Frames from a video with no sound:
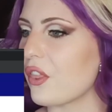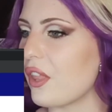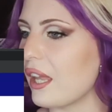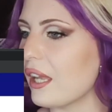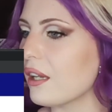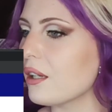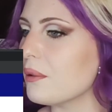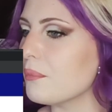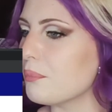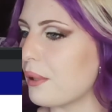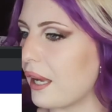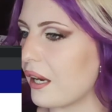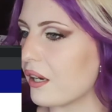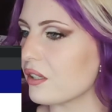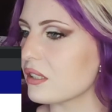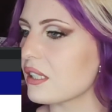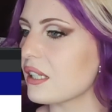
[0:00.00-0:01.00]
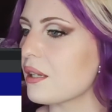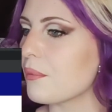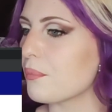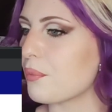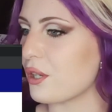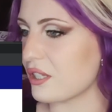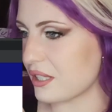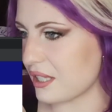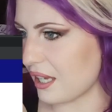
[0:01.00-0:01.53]
They compared
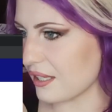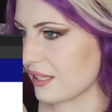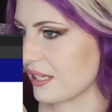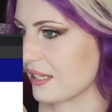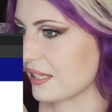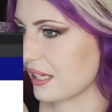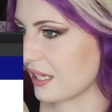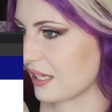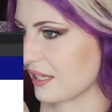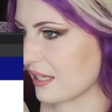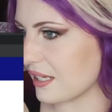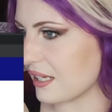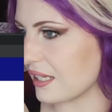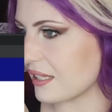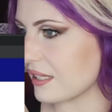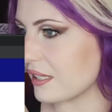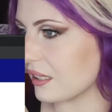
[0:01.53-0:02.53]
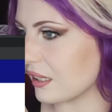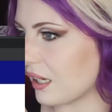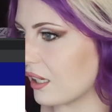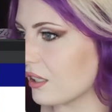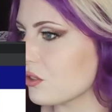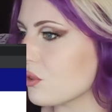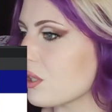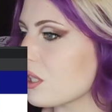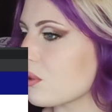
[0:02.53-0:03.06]
pertussis incidents in
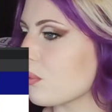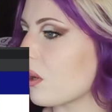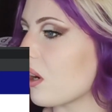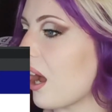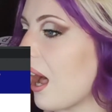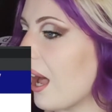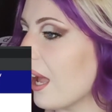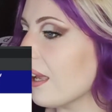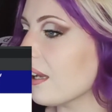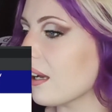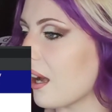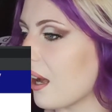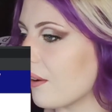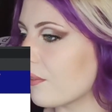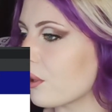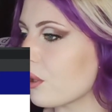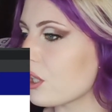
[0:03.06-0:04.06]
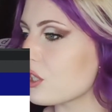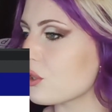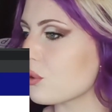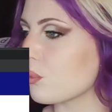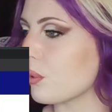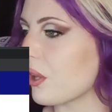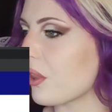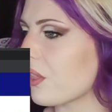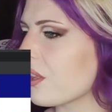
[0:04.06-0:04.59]
countries where high coverage
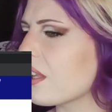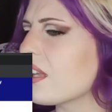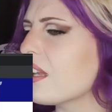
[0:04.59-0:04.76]
with